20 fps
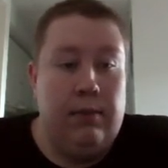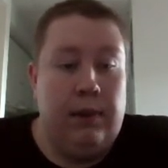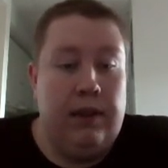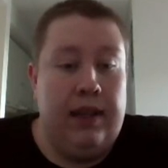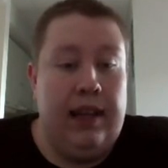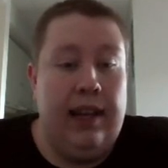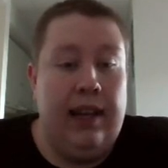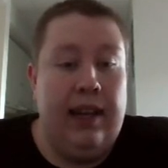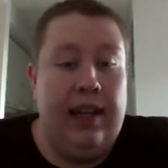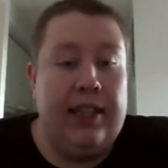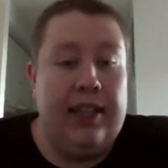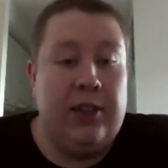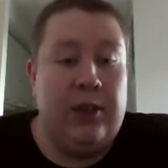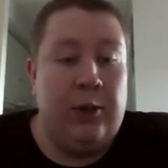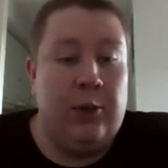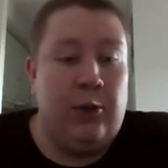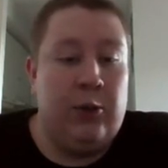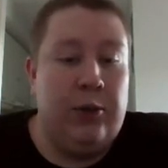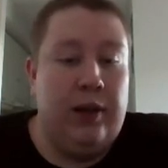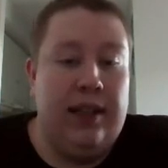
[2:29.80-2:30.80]
but yeah, let's
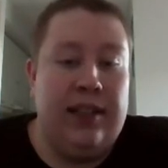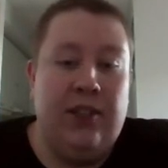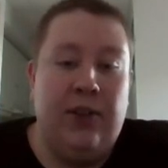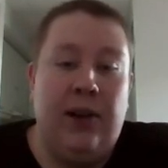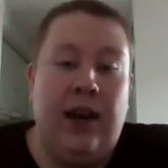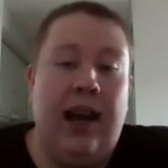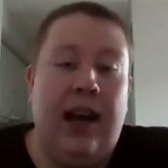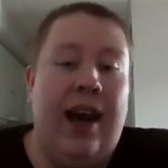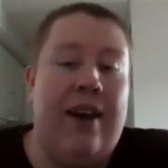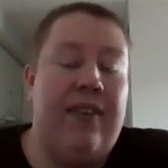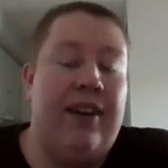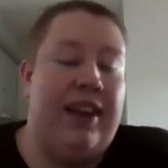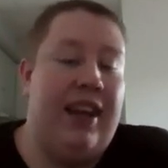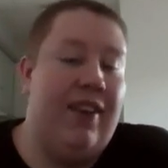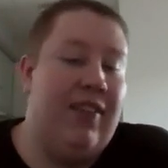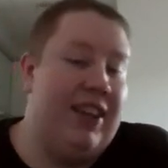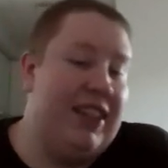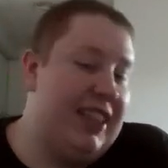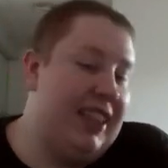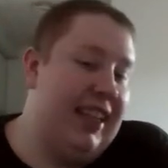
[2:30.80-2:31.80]
go through it. So I haven't
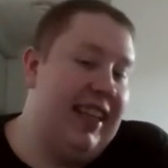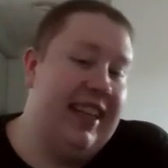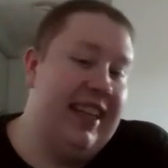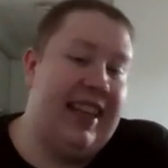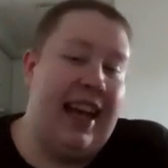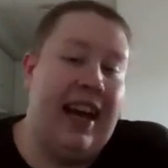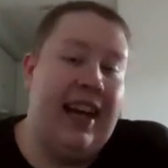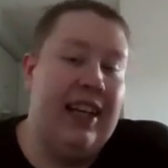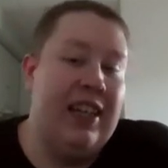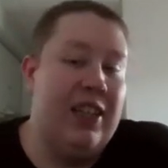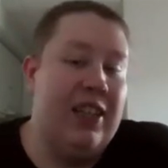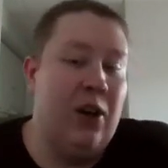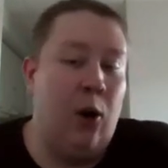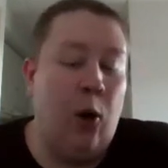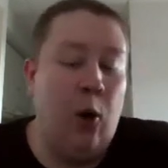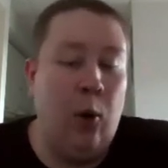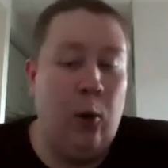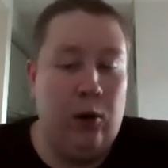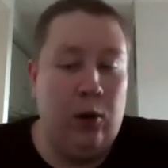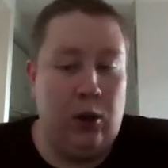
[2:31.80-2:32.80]
even seen the
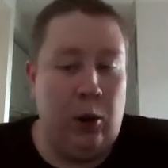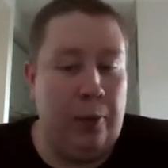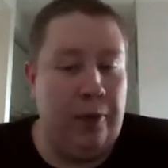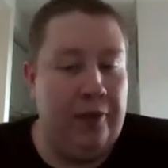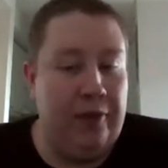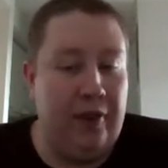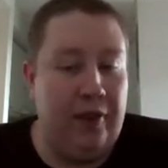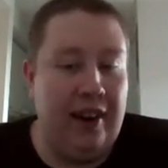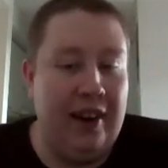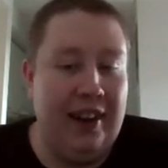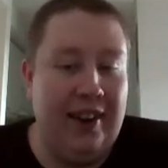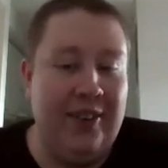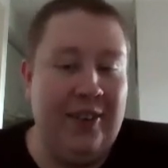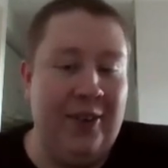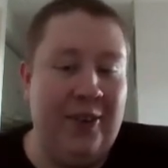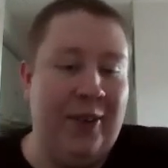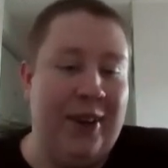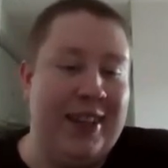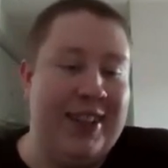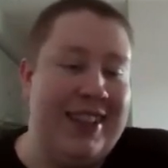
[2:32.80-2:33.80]
whole top
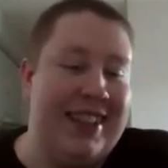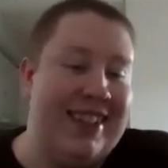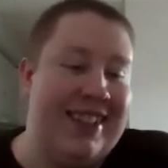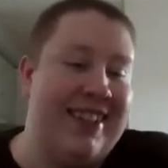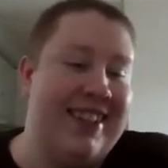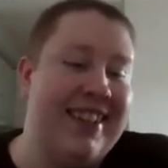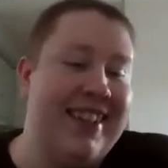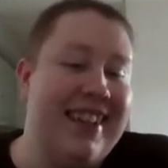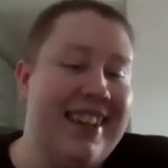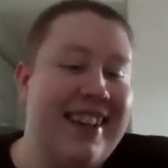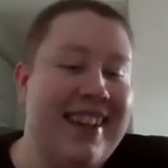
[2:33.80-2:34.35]
five, which is